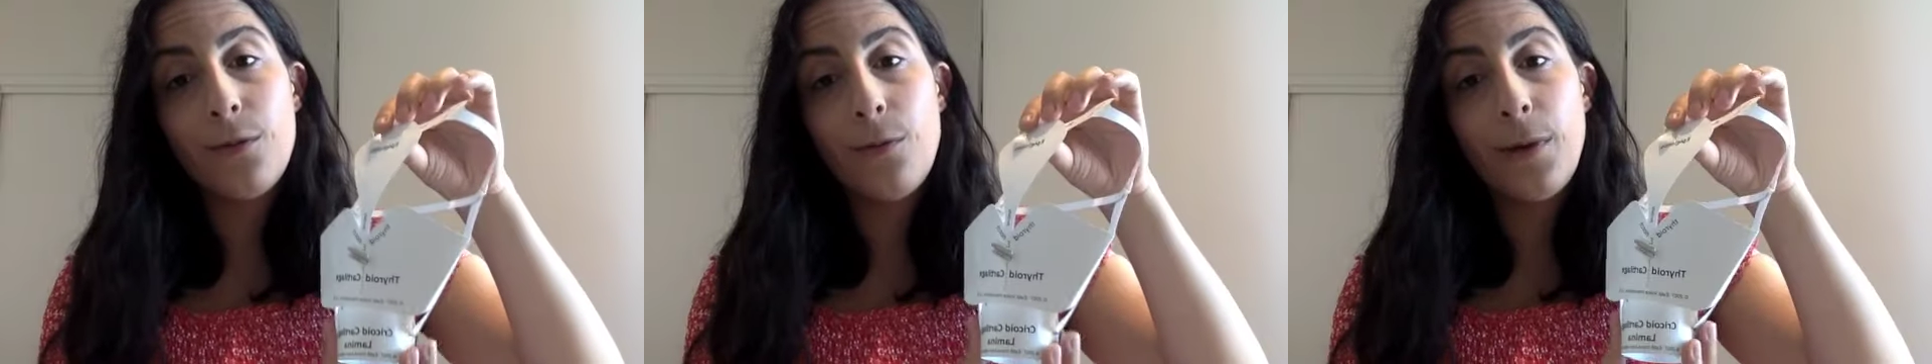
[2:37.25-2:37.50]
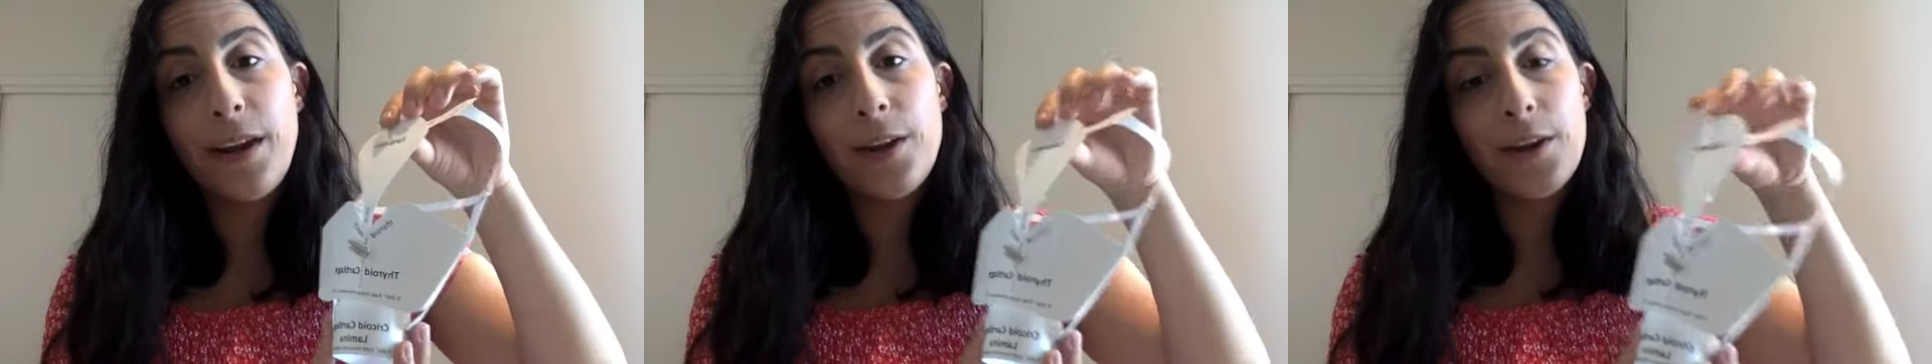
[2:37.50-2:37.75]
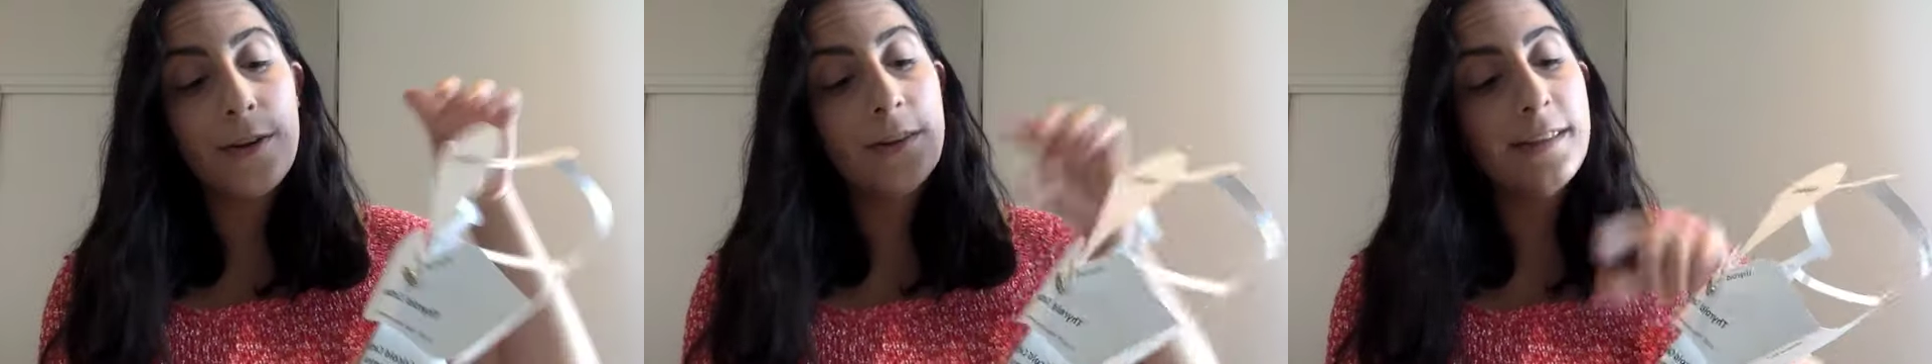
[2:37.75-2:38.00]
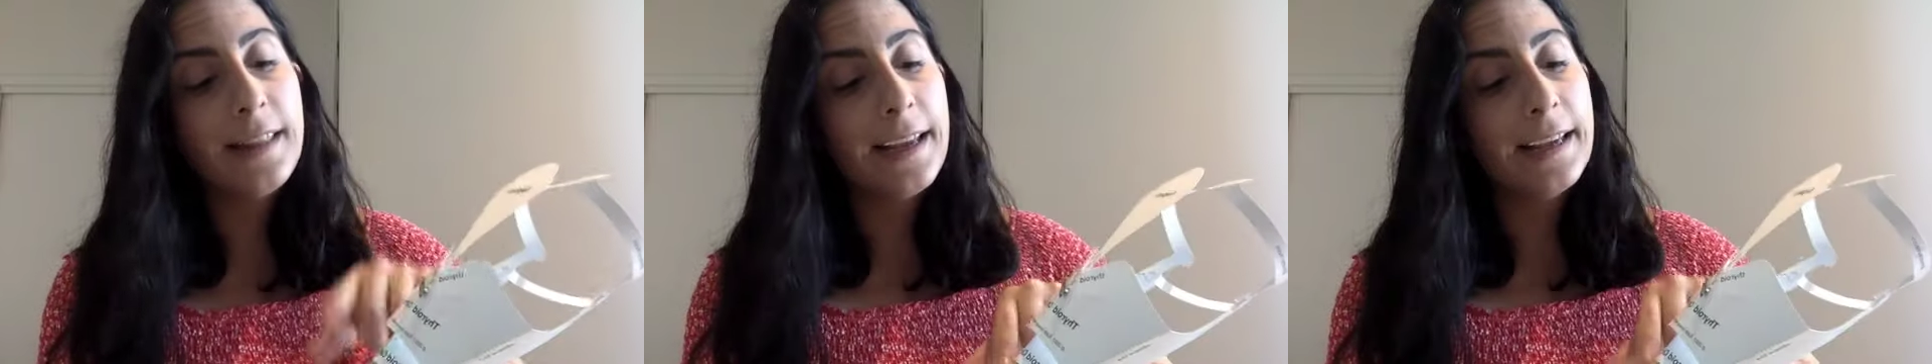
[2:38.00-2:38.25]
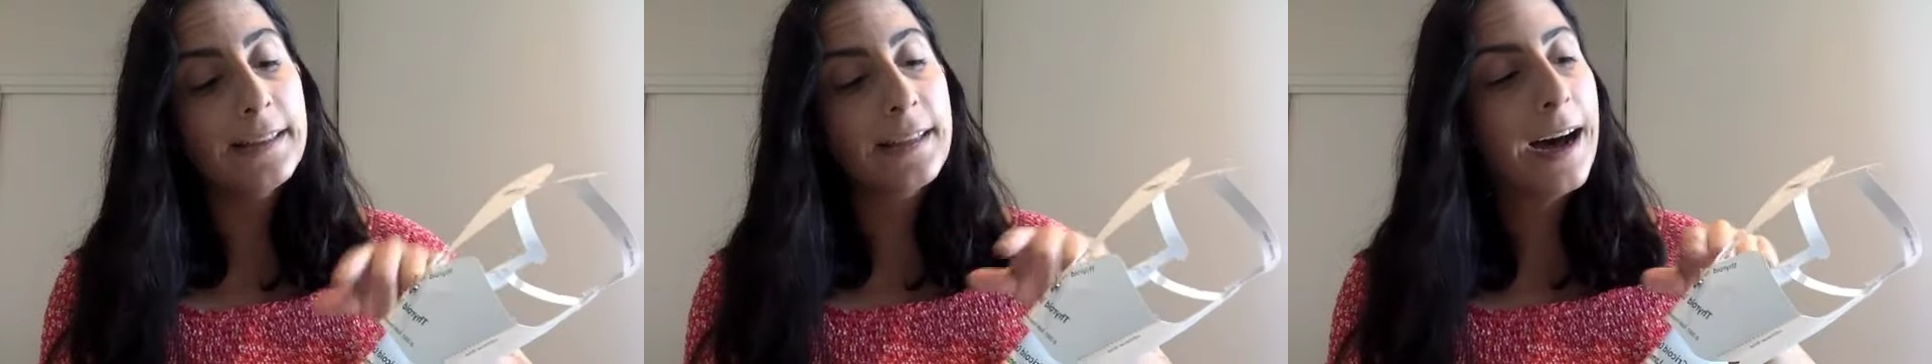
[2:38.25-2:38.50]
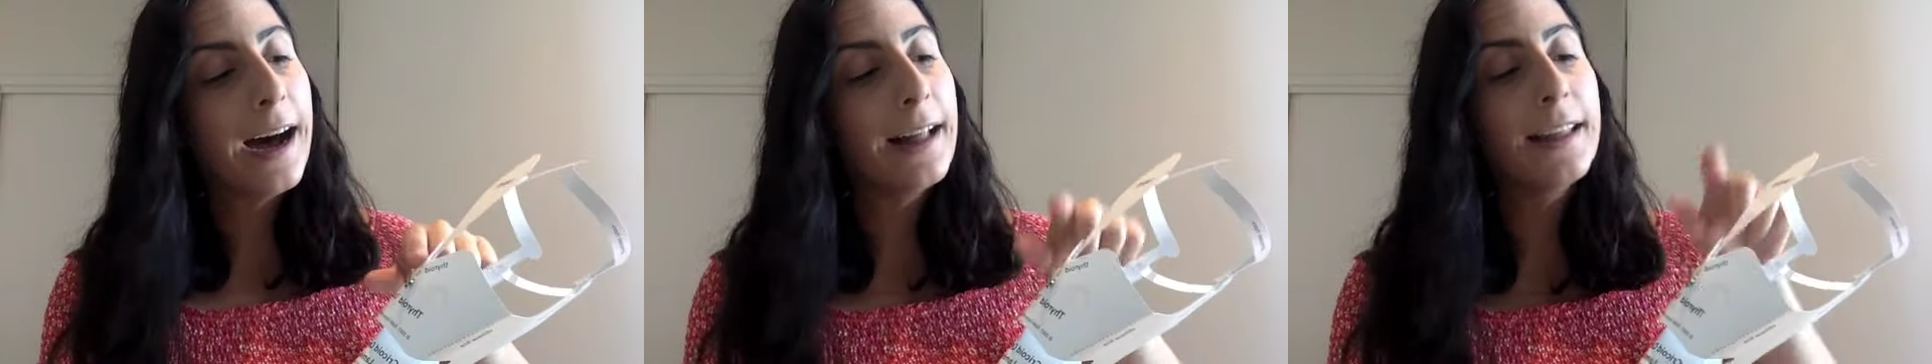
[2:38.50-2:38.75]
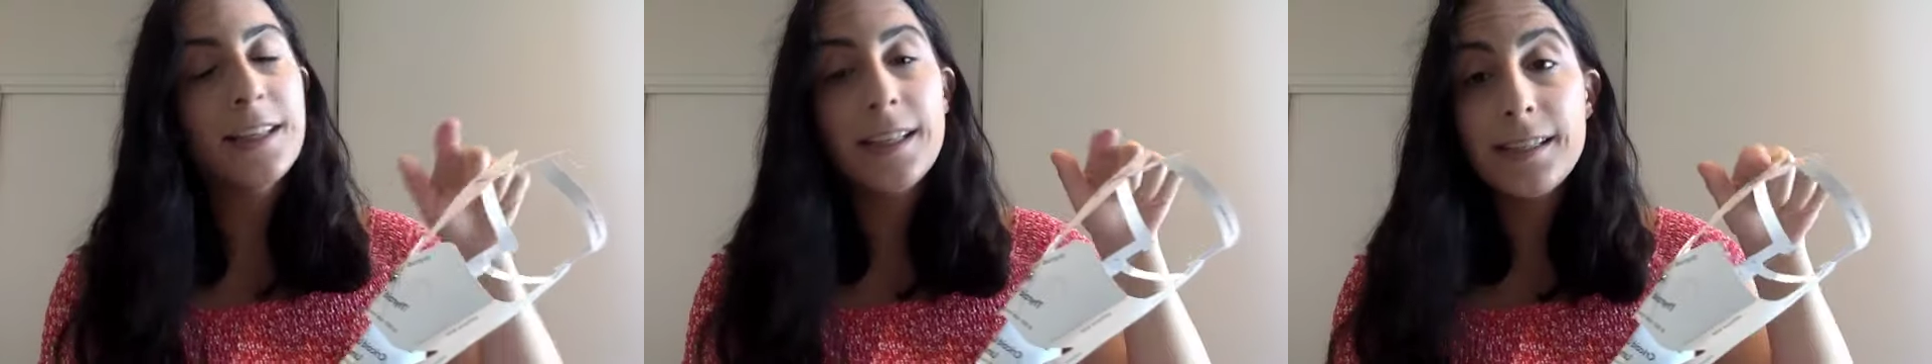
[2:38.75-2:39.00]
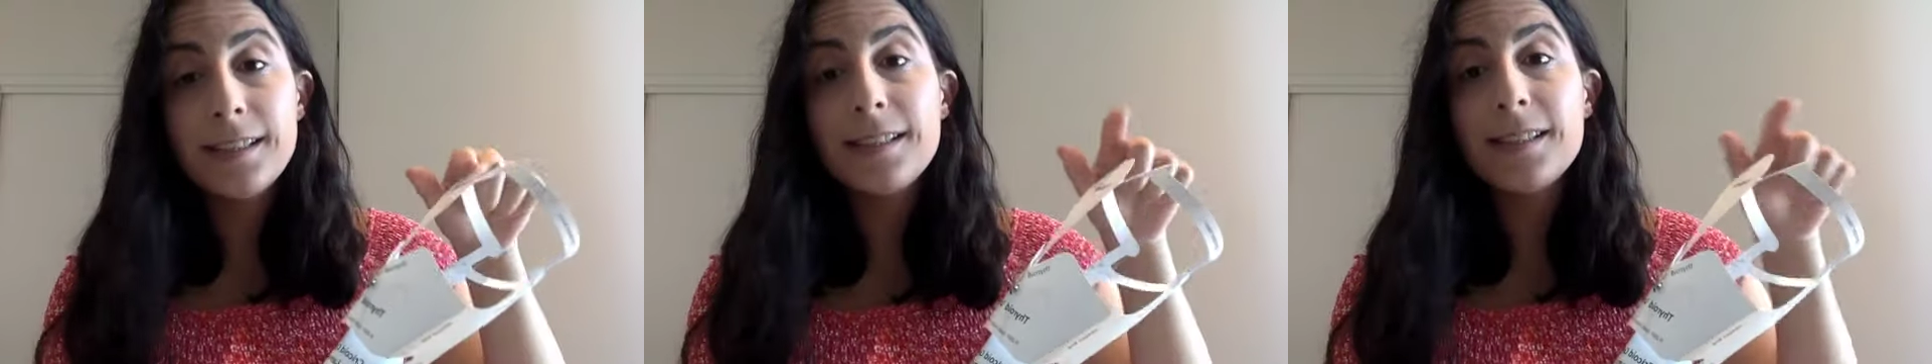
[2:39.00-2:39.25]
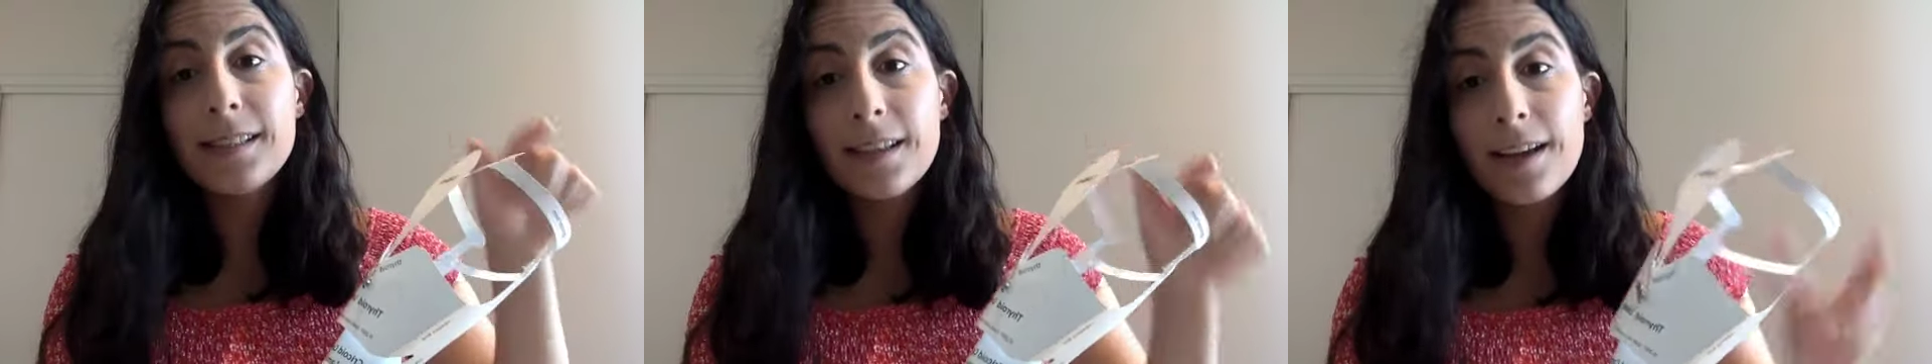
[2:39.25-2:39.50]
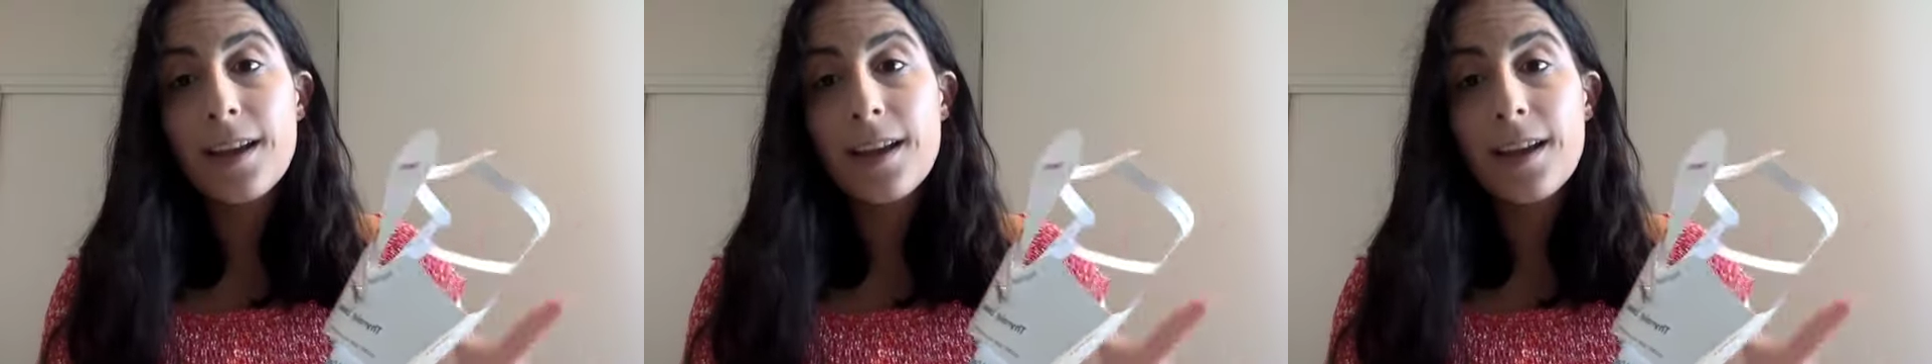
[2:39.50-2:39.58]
We use these cartilages